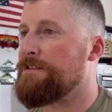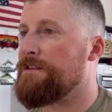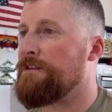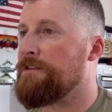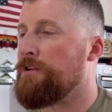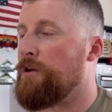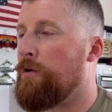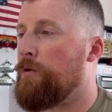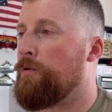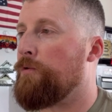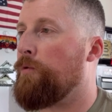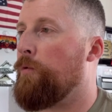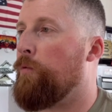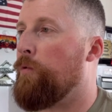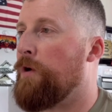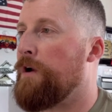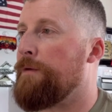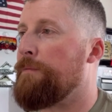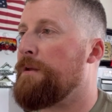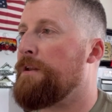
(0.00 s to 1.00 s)
alone
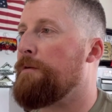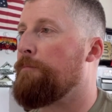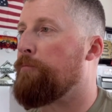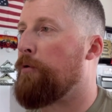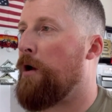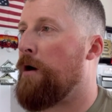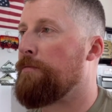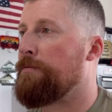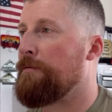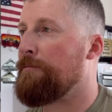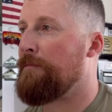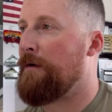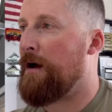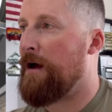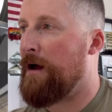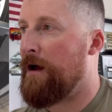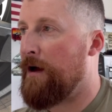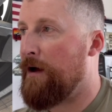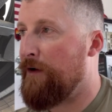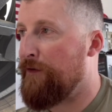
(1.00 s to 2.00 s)
would have been a problem
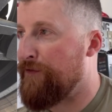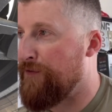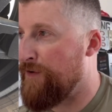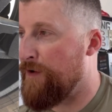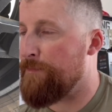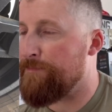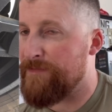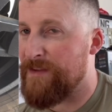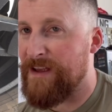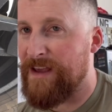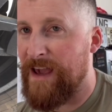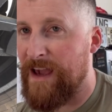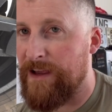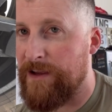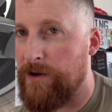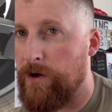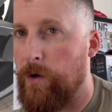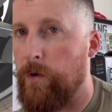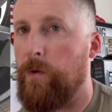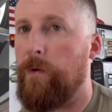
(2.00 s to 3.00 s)
from the
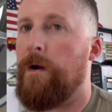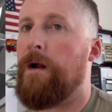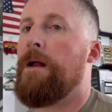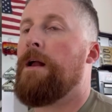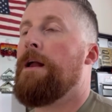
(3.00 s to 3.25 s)
get-go.